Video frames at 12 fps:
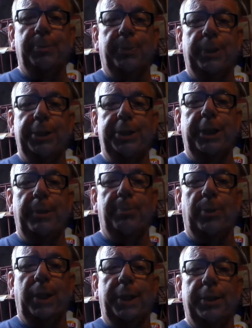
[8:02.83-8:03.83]
appreciate
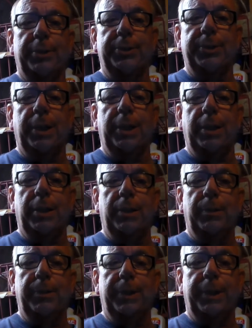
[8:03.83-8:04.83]
prayers
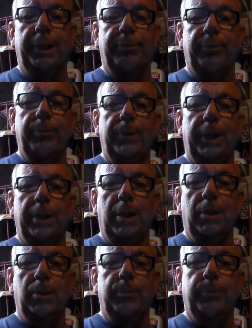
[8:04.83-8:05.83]
and
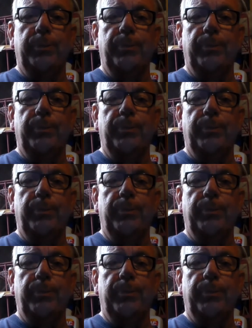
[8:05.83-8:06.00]
all.